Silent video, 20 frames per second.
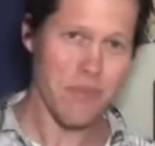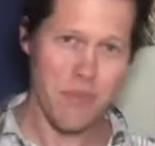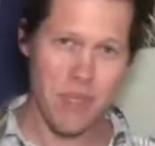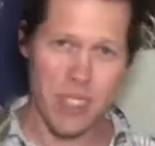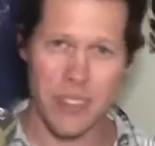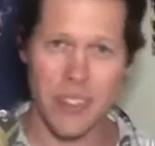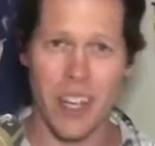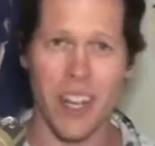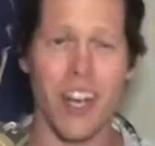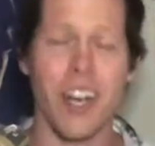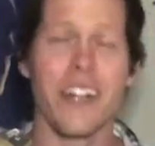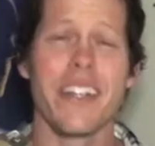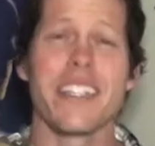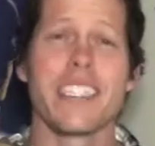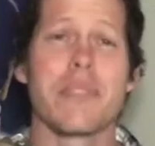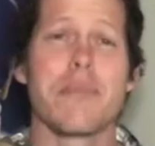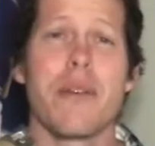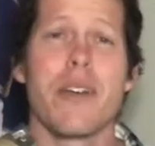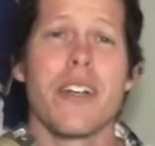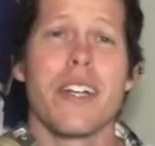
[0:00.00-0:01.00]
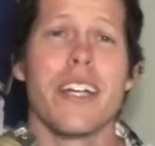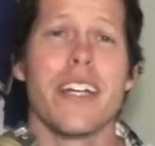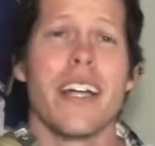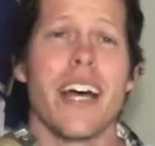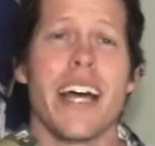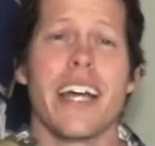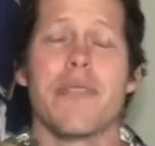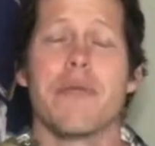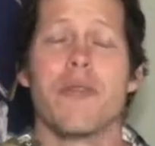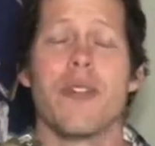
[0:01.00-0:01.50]
holiday spirit,
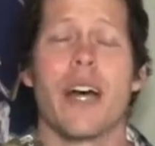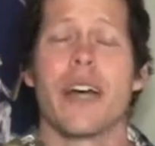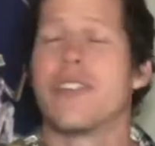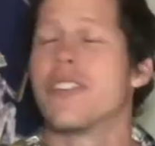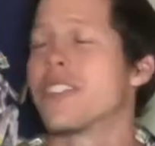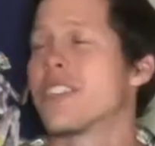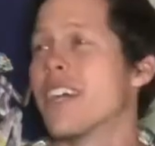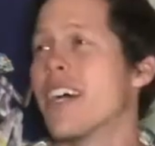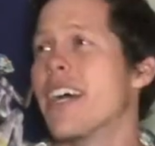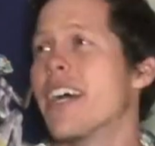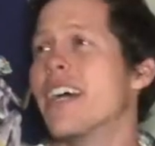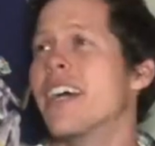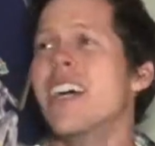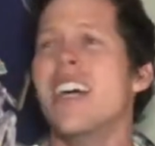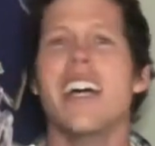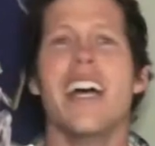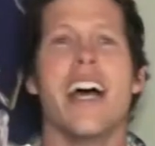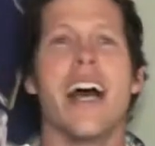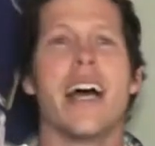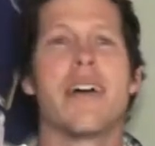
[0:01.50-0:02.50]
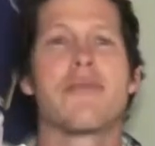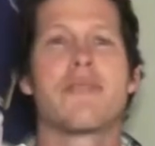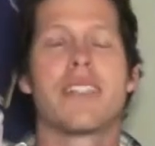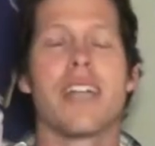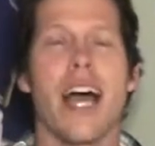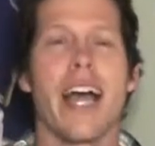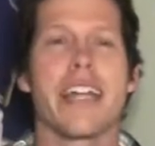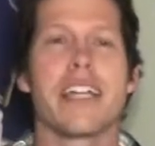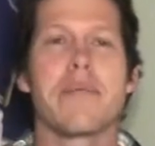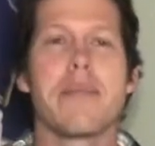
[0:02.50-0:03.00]
I'd rather say, have
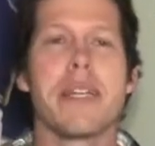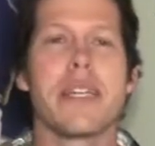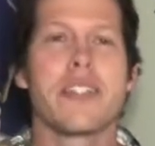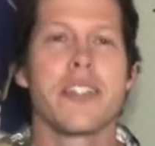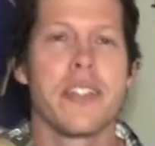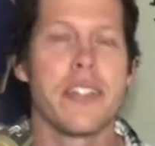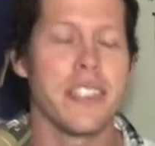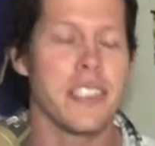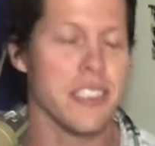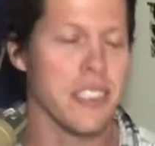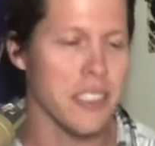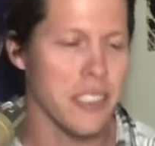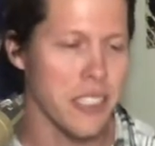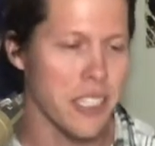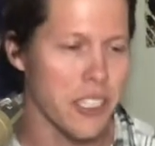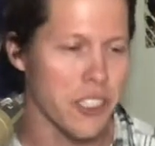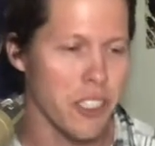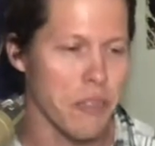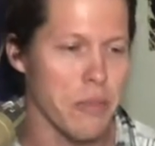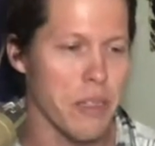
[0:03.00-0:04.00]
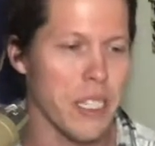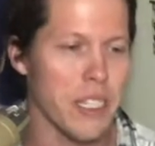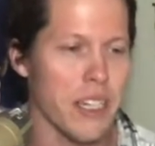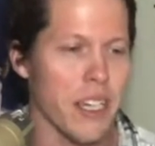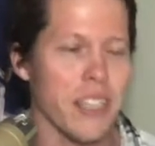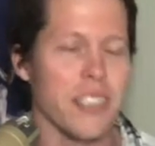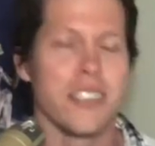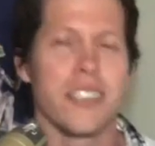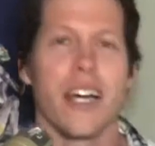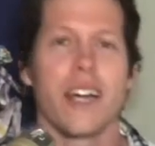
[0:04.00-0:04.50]
guided me to this decision
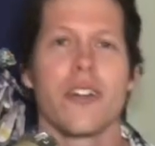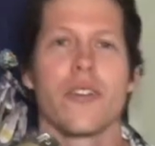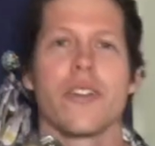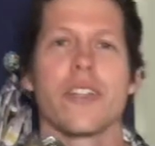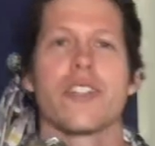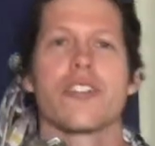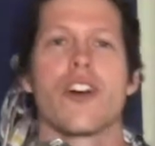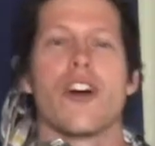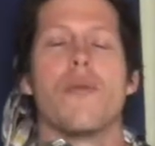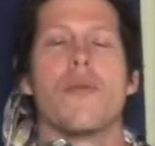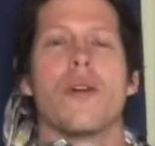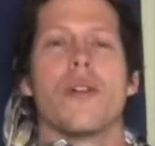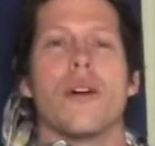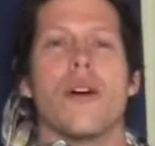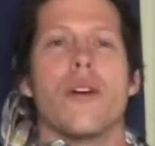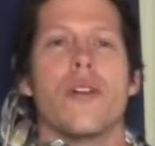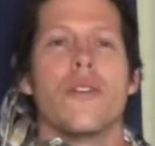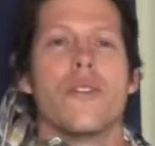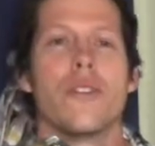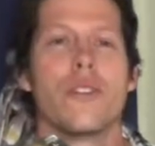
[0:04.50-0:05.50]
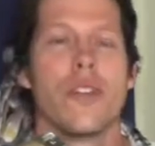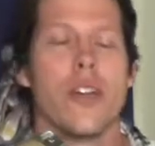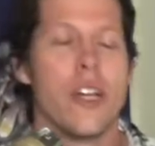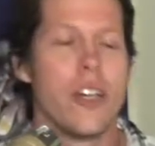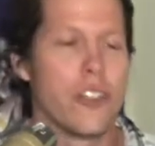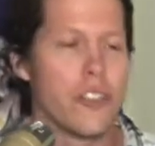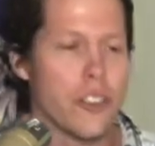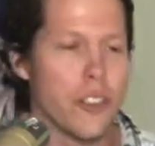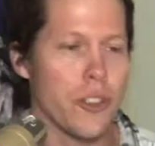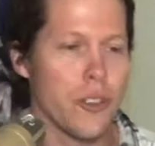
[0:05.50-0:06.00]
because not only is Home Alone
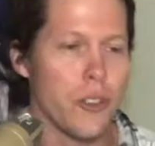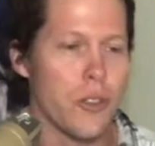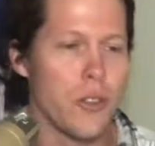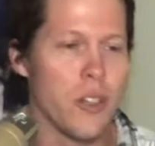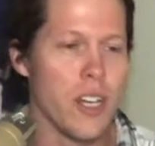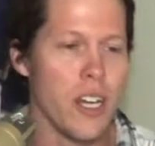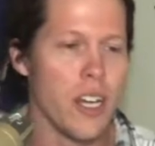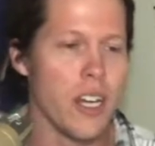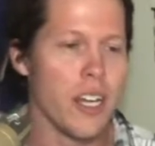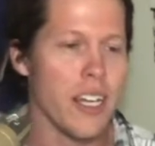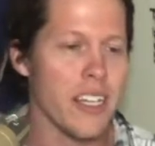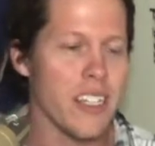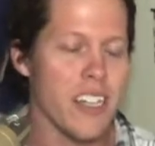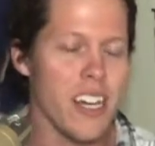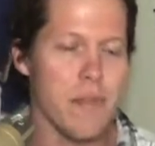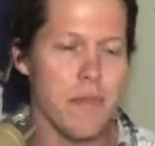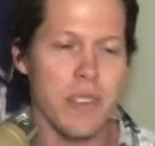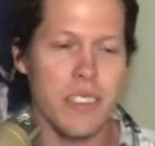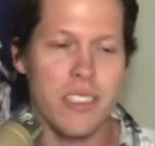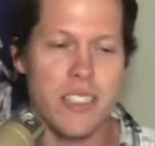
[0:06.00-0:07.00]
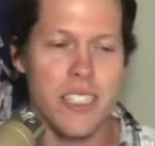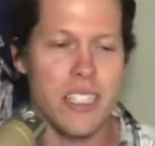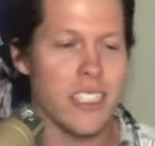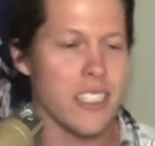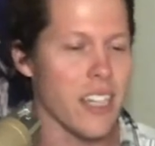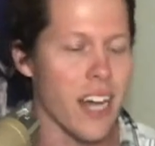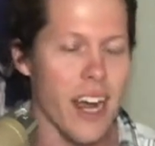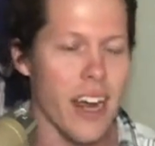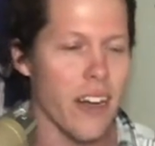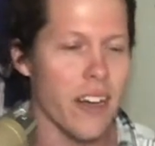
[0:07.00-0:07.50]
2 encompass the
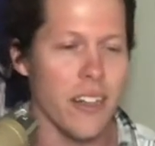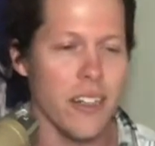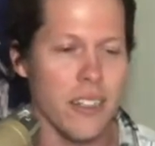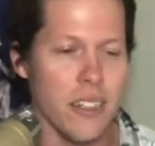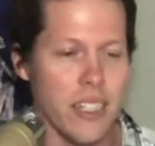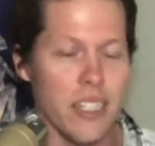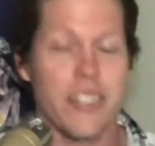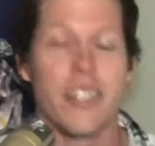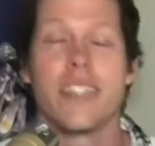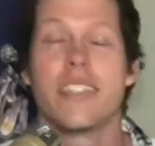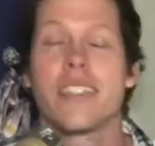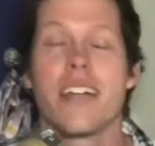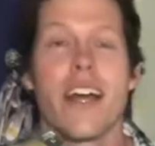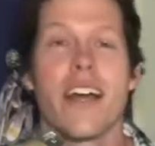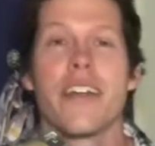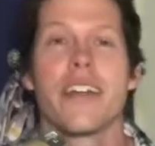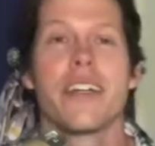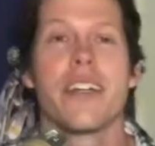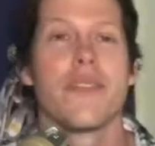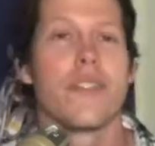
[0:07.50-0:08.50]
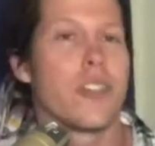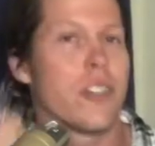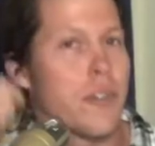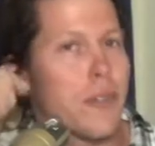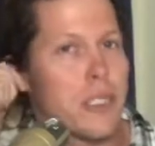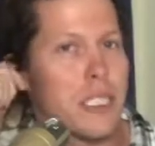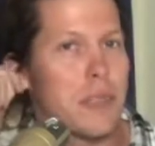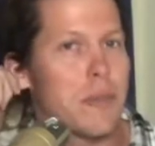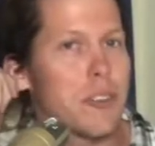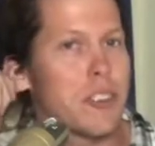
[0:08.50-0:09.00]
entirety of the
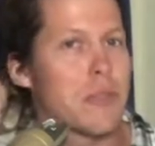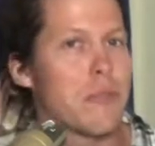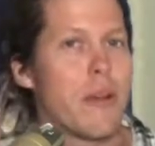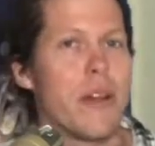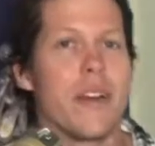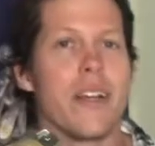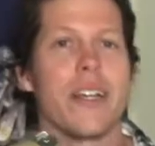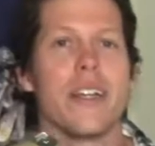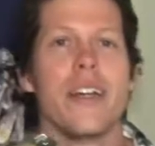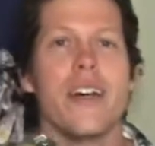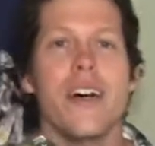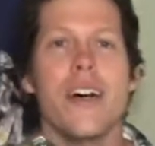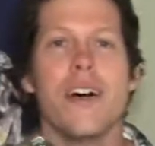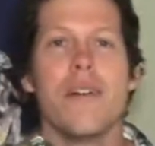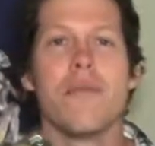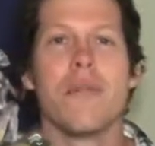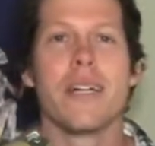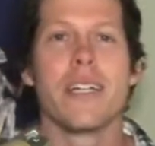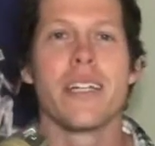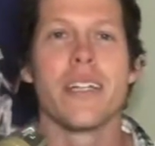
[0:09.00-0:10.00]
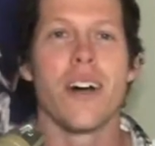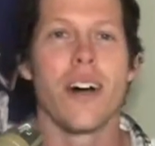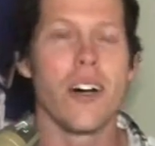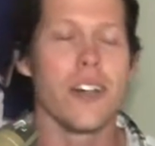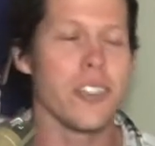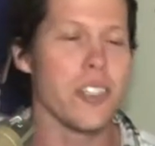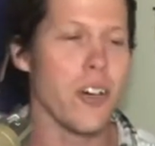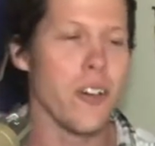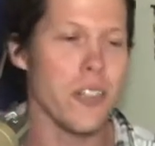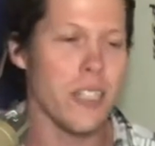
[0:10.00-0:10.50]
Christmas spirit, but it
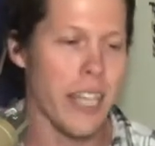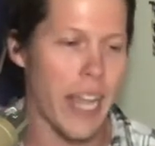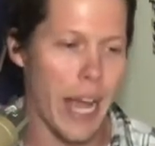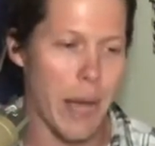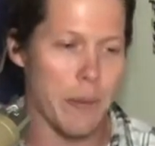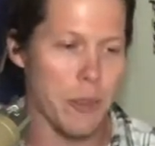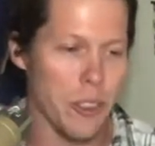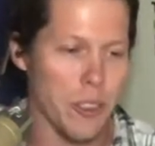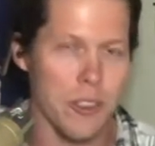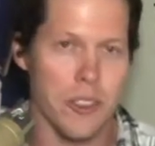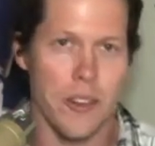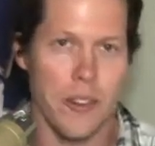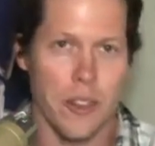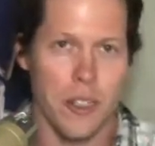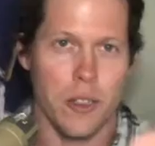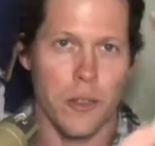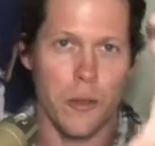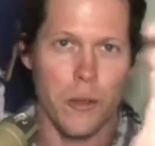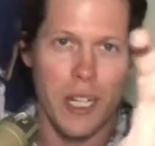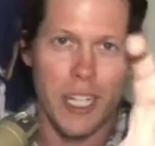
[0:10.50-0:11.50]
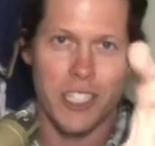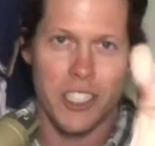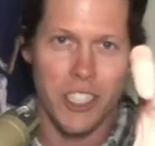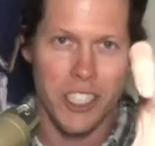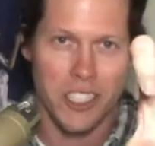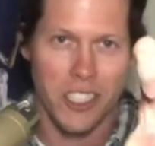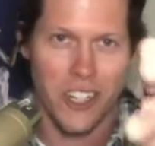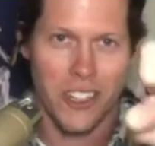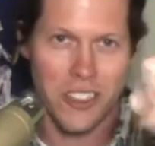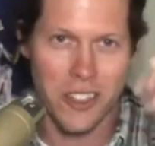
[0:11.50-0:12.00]
also captures the Grinch.
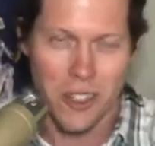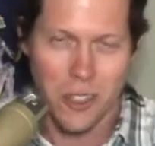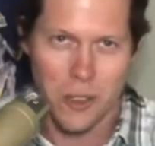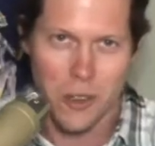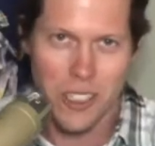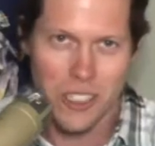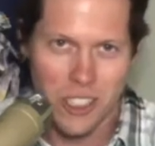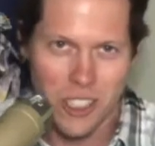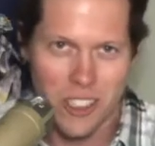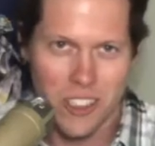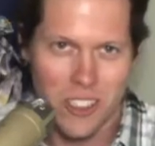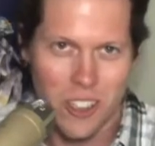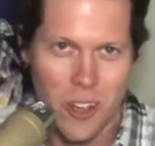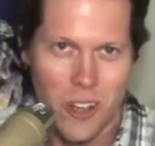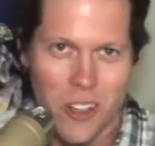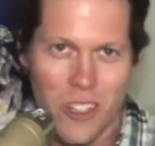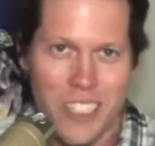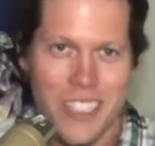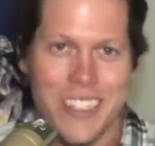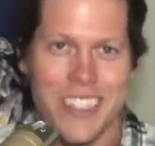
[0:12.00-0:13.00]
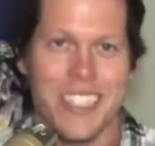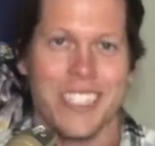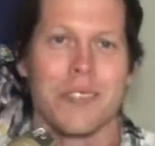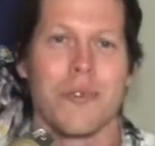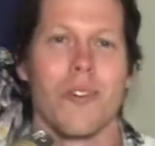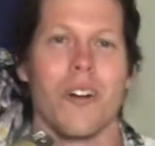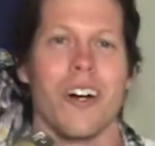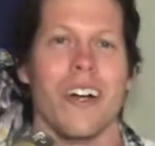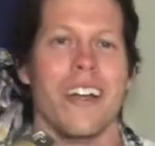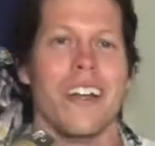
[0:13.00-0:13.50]
It took the Grinch soul in this
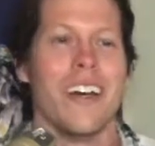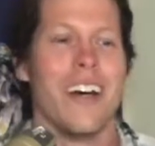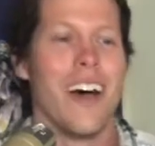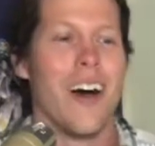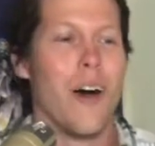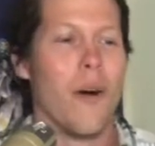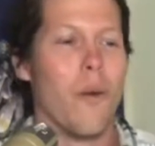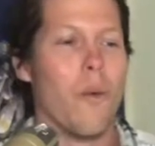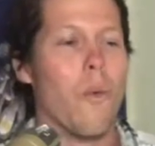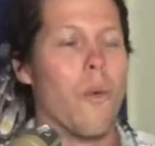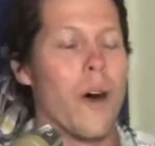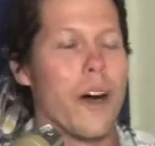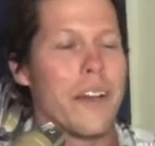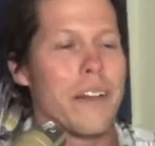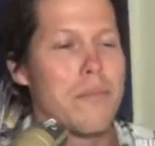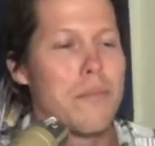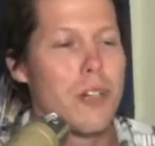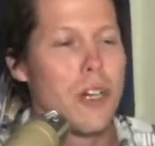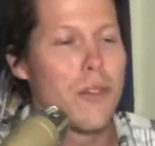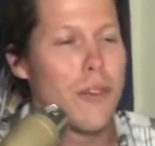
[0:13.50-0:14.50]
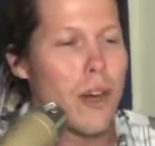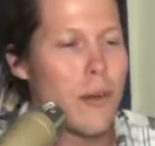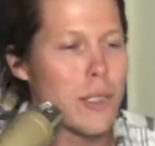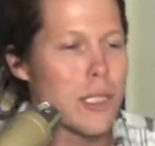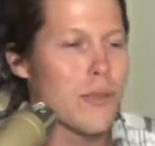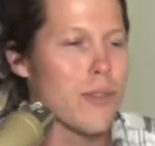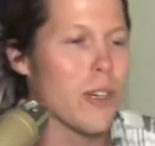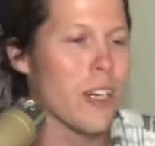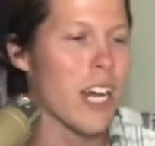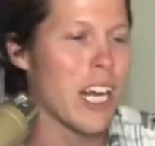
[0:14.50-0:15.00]
one. What a move.
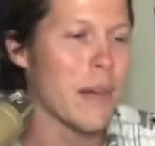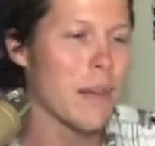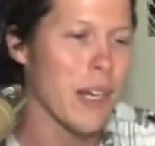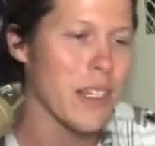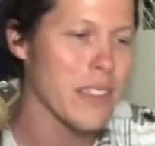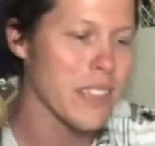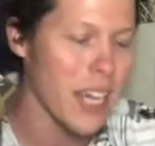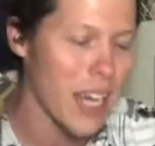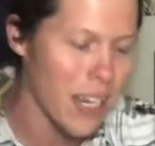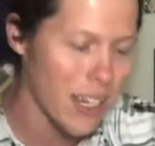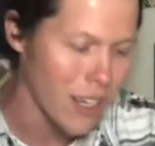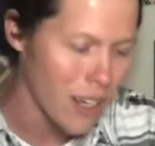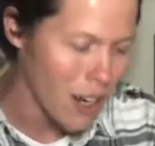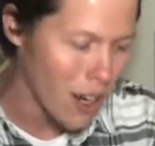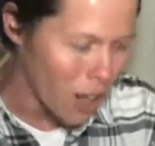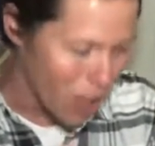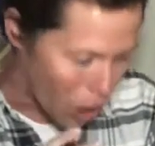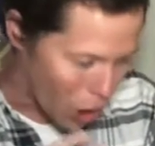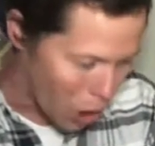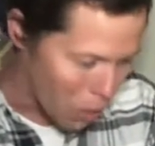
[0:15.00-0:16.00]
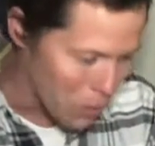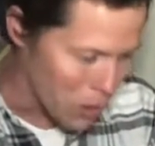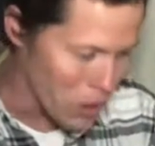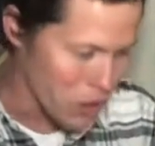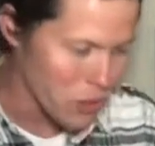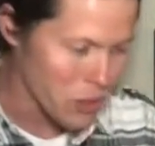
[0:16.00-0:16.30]
Almost forgot about that. Home Alone